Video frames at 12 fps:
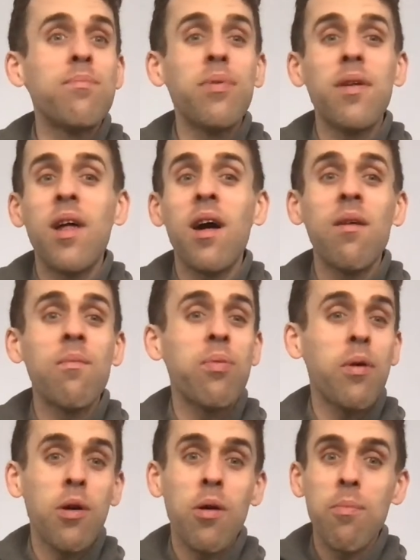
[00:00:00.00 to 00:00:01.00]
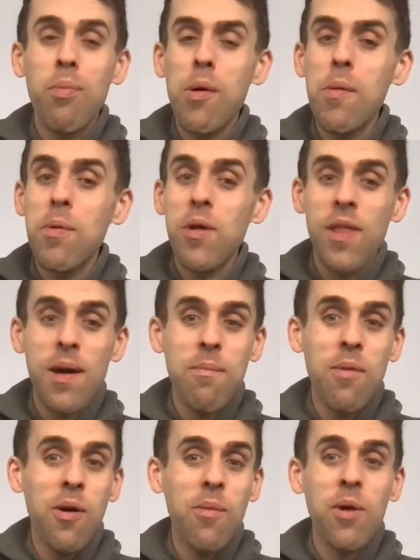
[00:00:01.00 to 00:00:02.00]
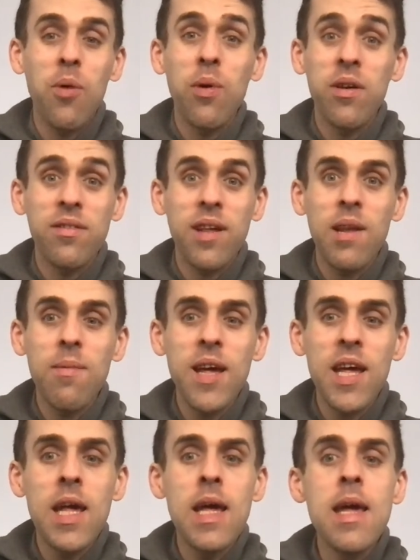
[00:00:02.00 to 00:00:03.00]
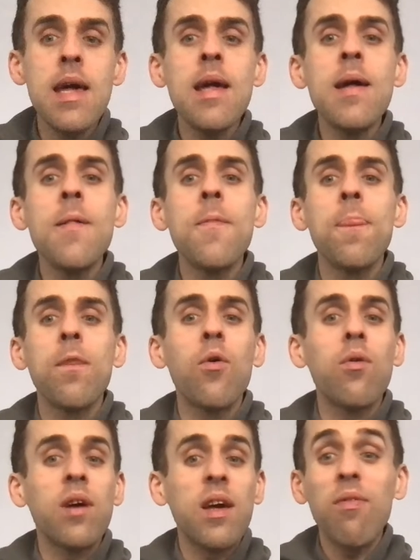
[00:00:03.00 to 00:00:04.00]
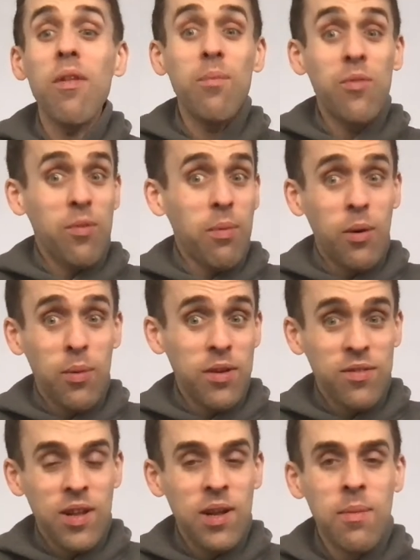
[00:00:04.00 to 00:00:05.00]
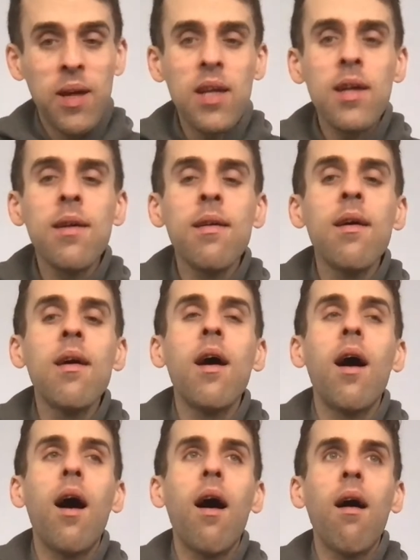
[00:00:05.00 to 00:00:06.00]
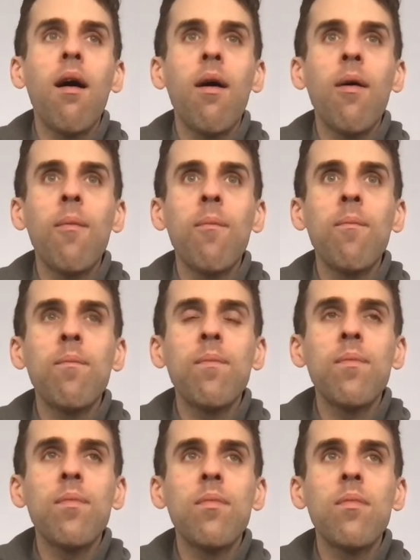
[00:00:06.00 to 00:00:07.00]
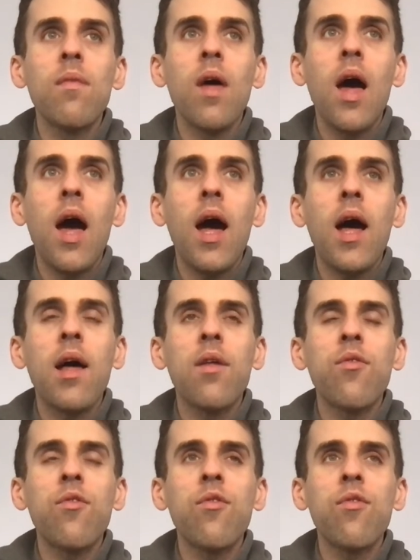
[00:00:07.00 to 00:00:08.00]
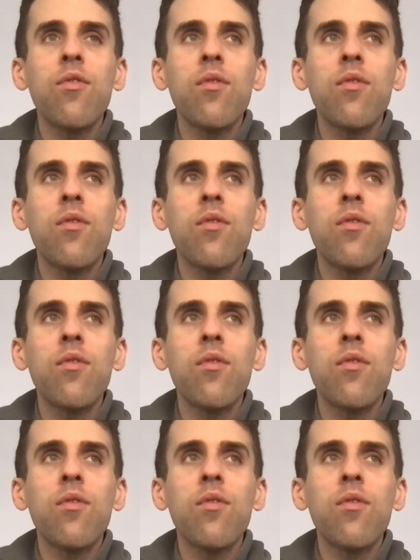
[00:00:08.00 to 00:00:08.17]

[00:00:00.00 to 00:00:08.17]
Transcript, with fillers: put that put put put them on my worst enemy, or give them to my worst enemy. Um, and